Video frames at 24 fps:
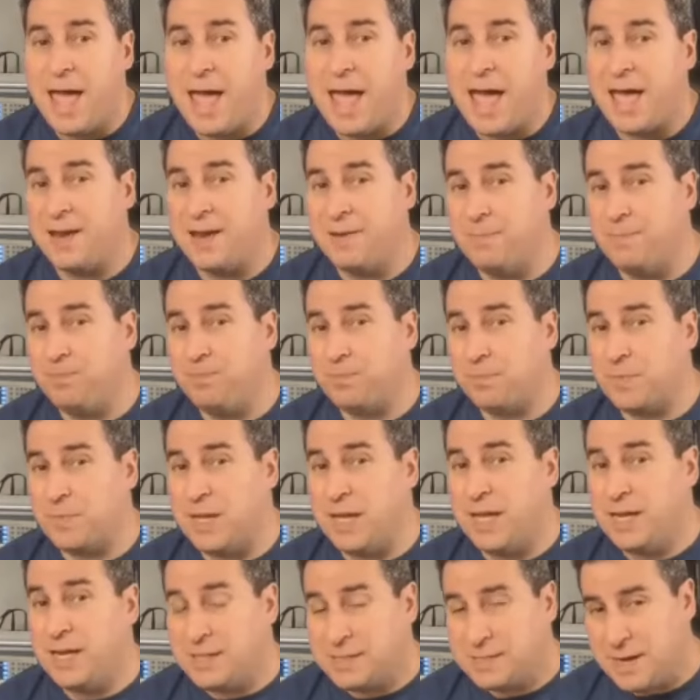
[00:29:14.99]
And
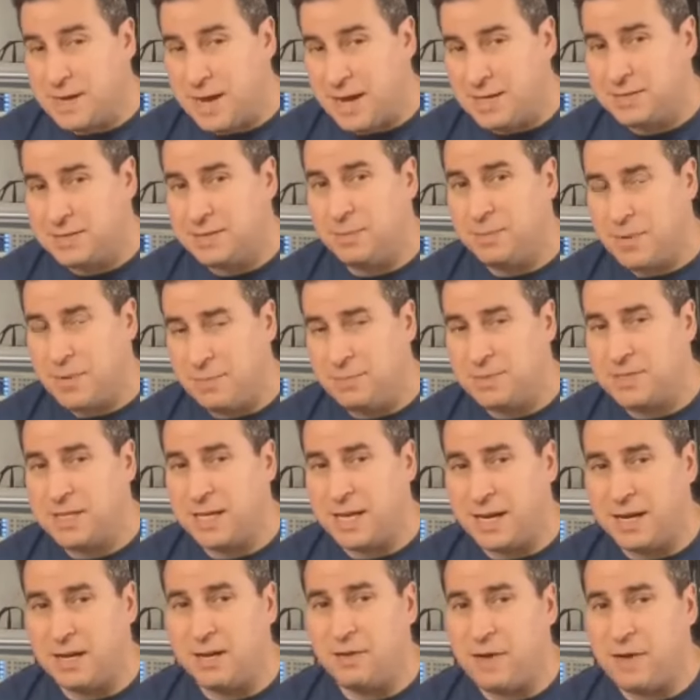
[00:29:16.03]
it is nice sometimes to
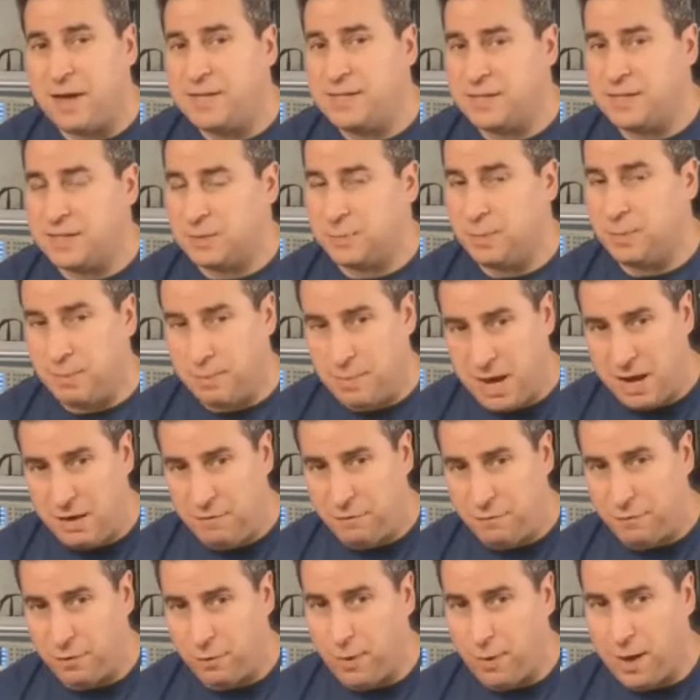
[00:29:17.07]
get a device that's been
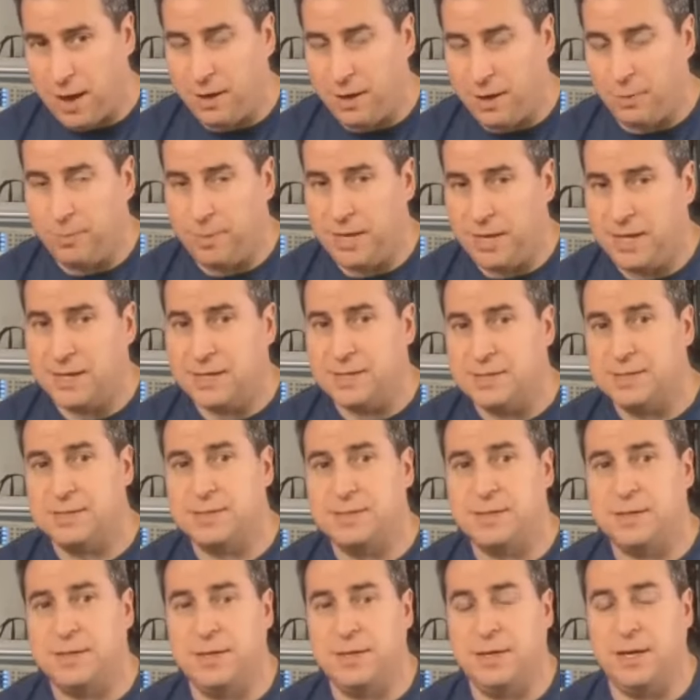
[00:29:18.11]
made for a while
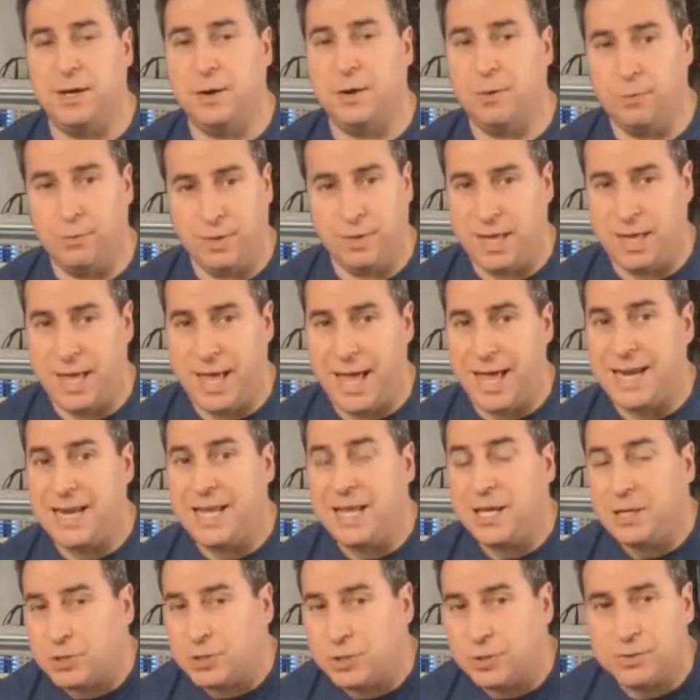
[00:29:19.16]
because, you know,
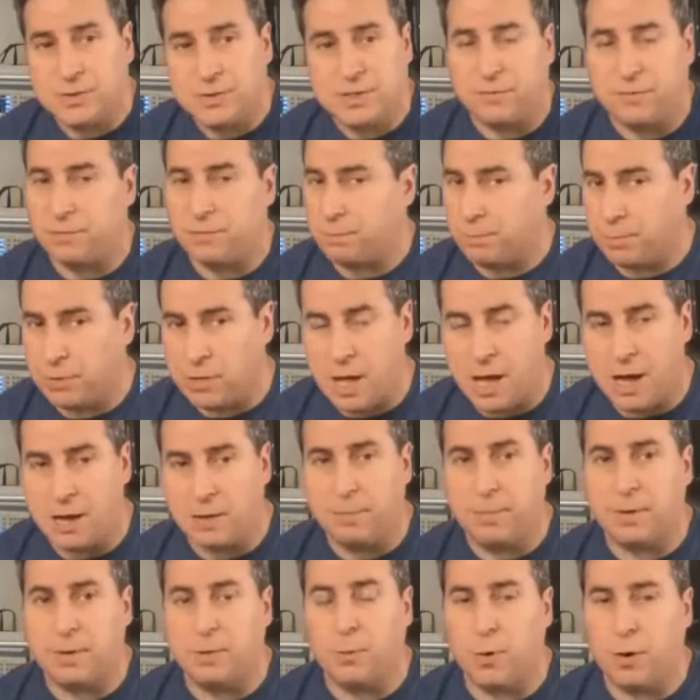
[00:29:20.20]
any issues have
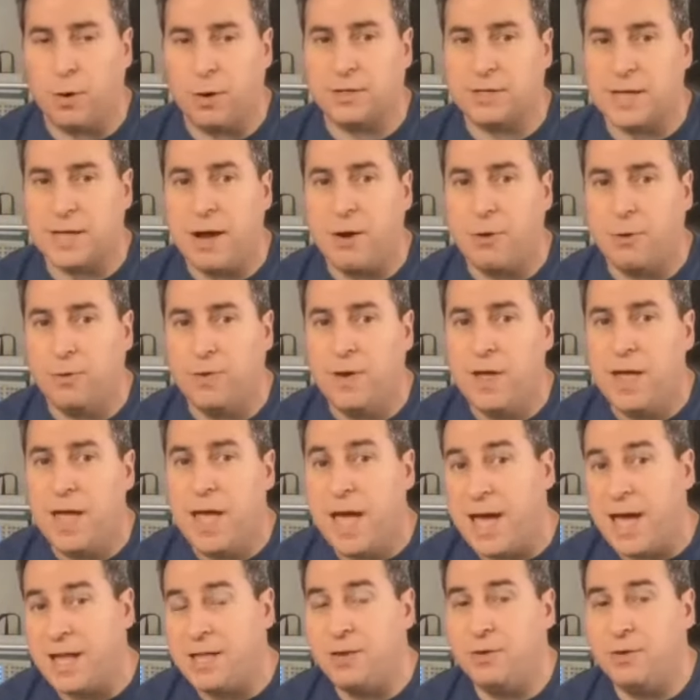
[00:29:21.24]
long been worked out
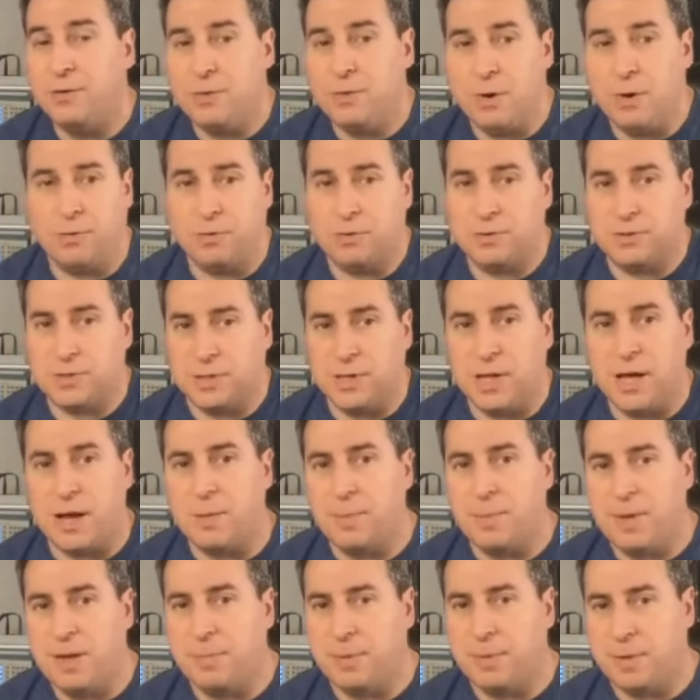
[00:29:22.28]
and you know there's a lot
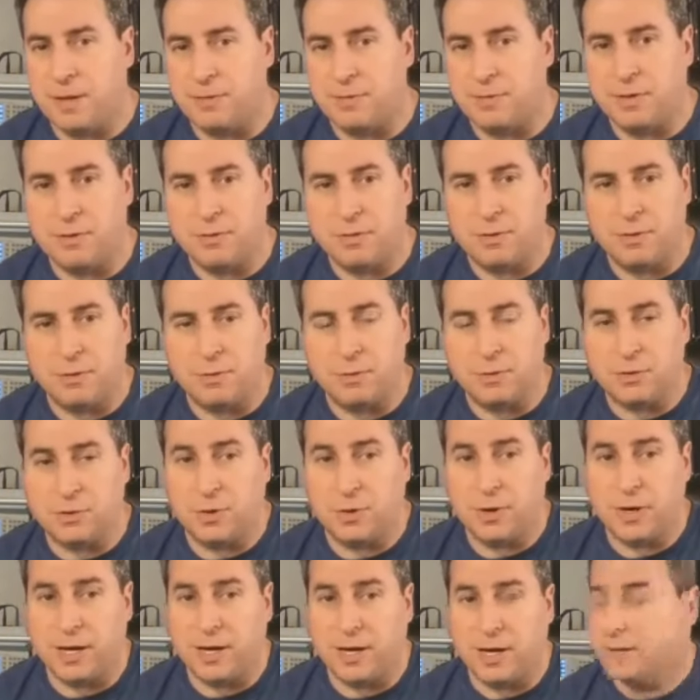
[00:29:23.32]
of people out there that are
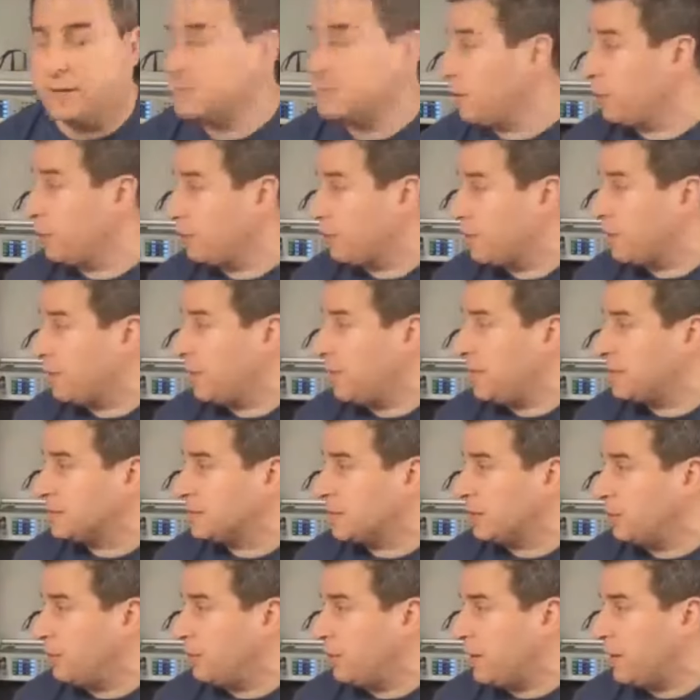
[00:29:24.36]
enjoying it. So it really is
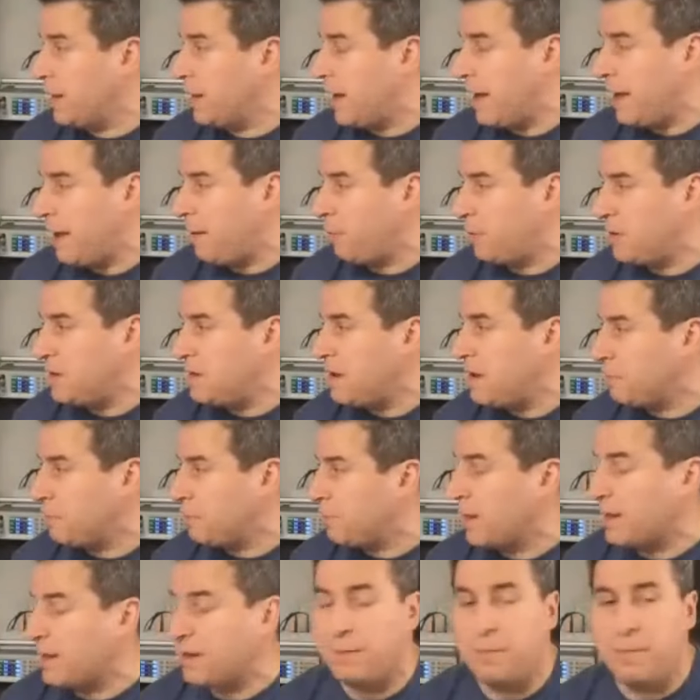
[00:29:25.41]
a good, I, I would never
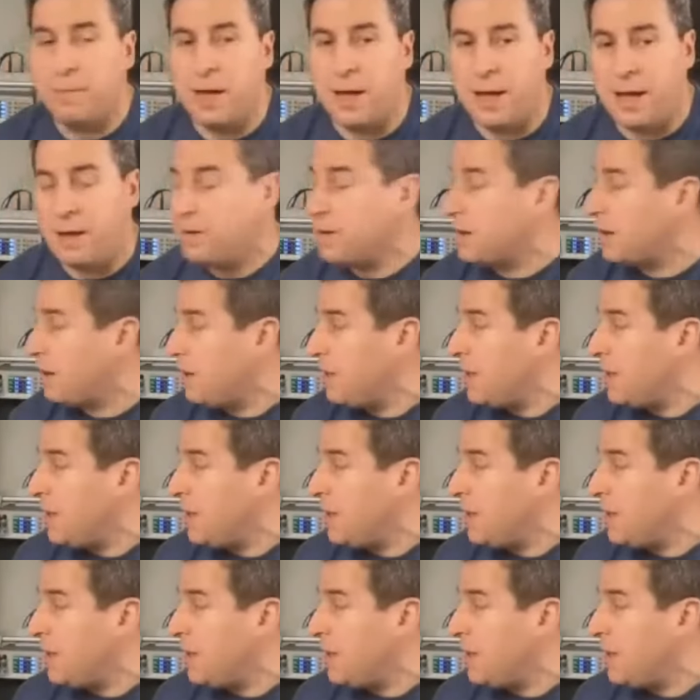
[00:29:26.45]
recommend, I'd